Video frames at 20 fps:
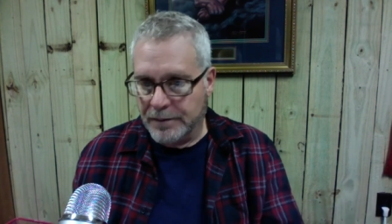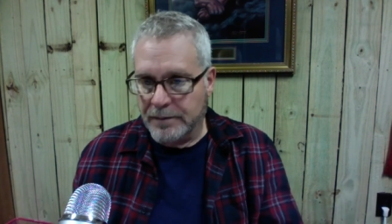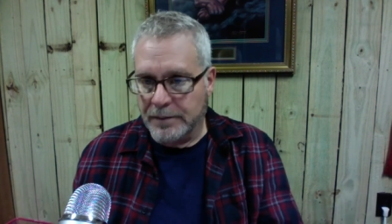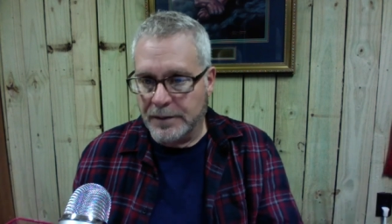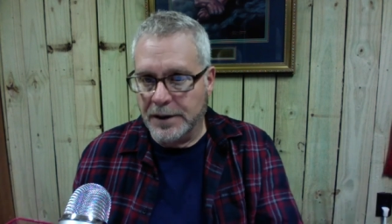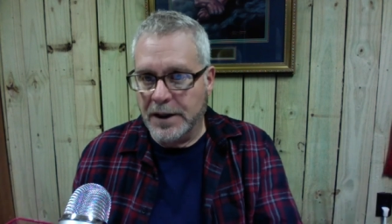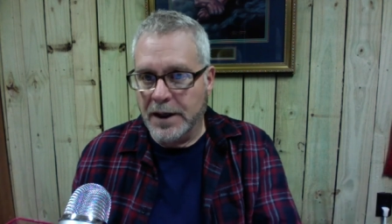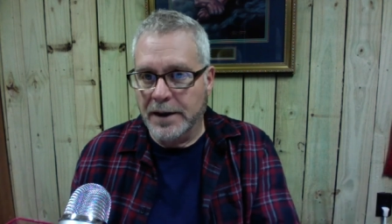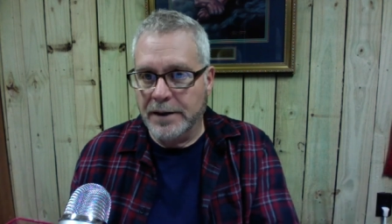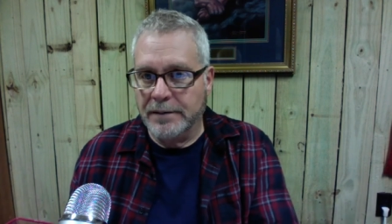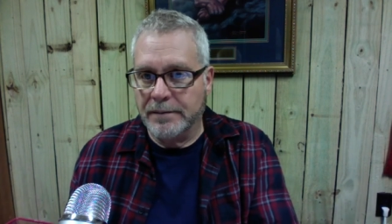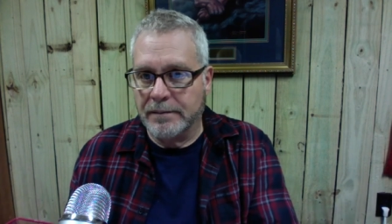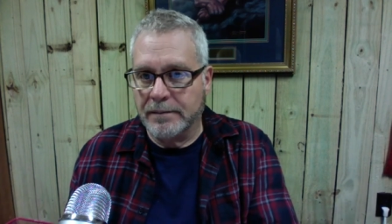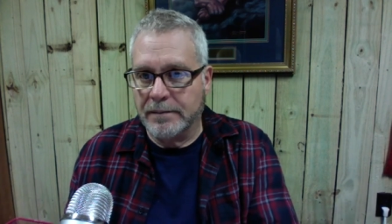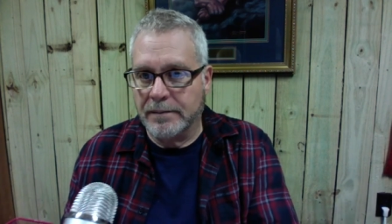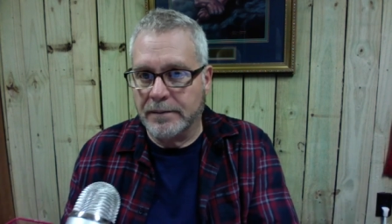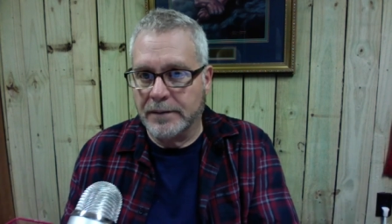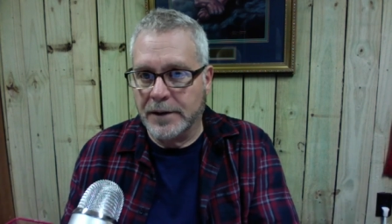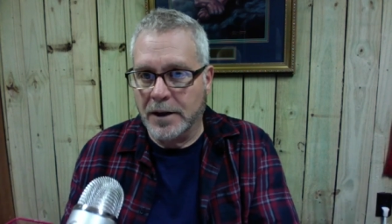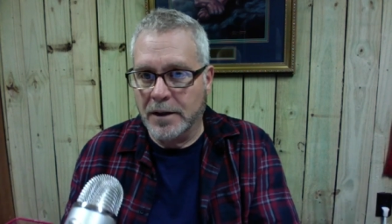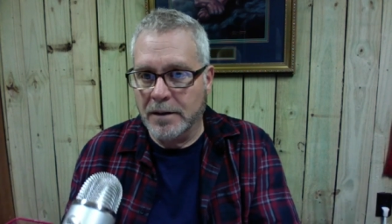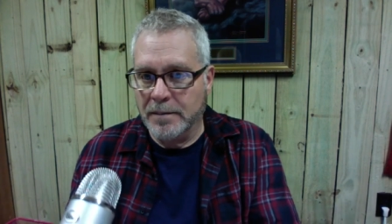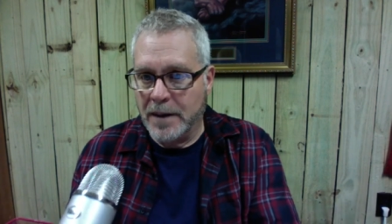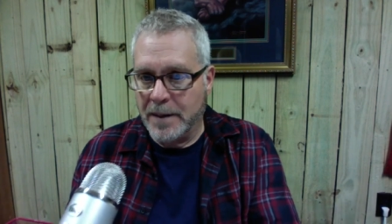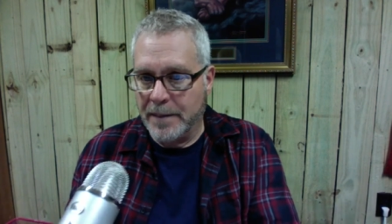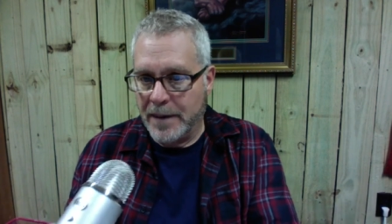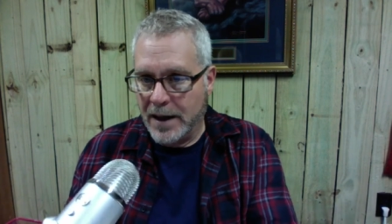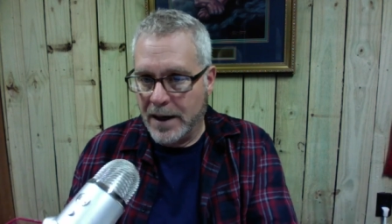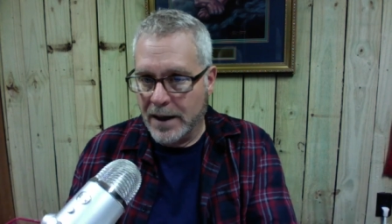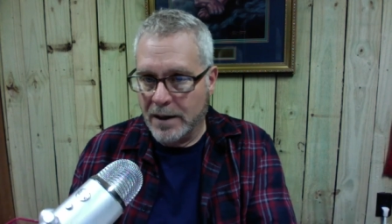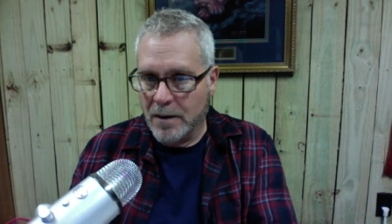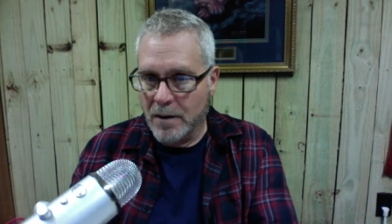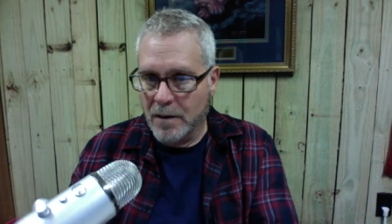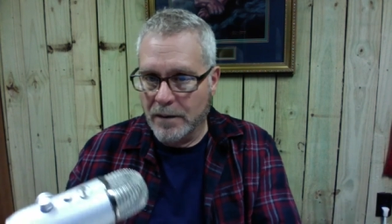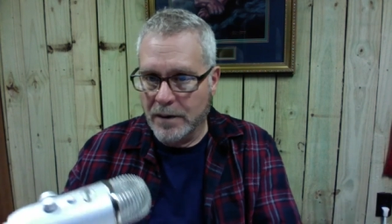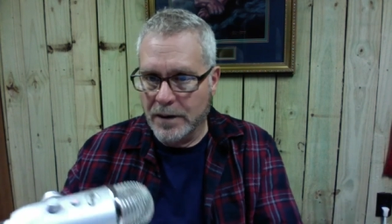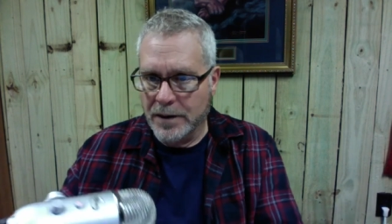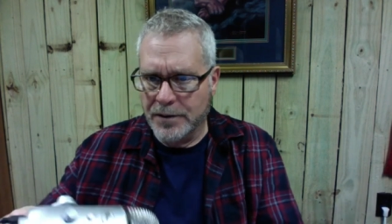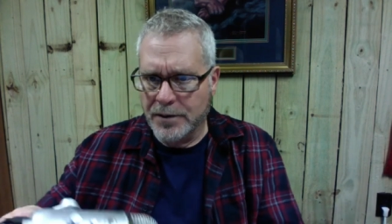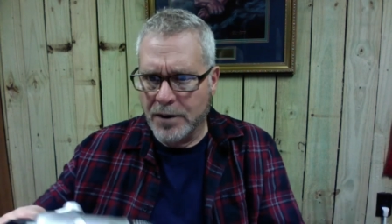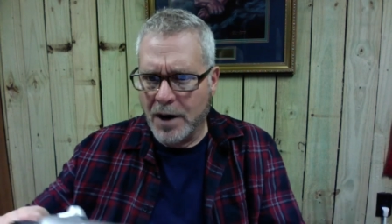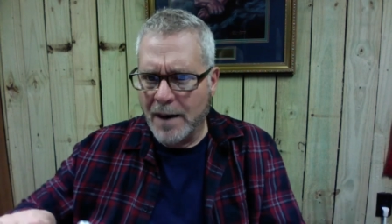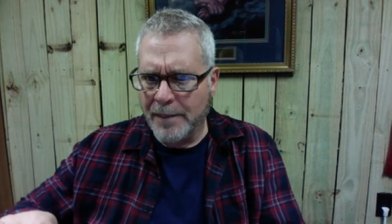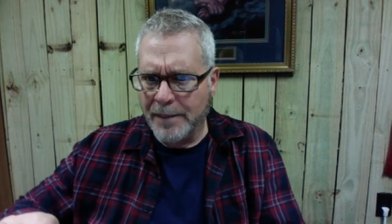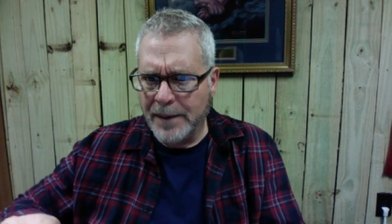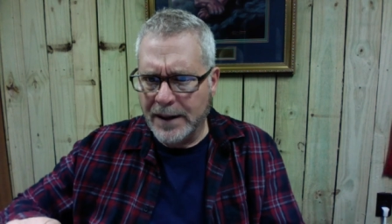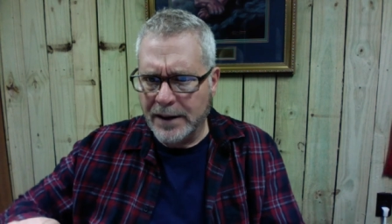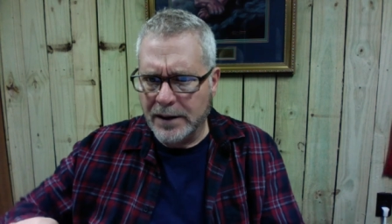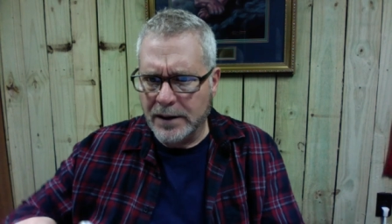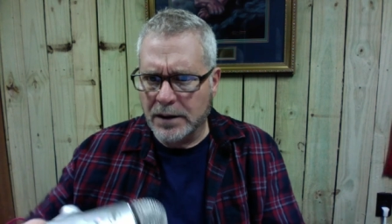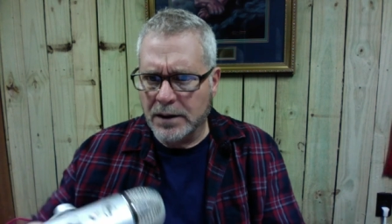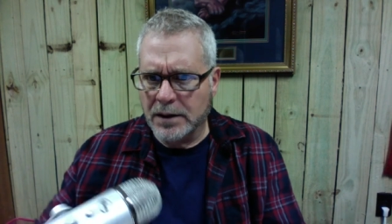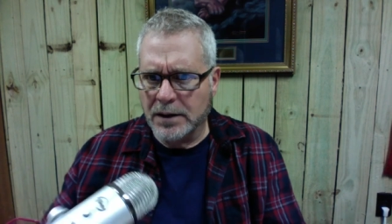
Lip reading: Should I turn my mic over and drop it?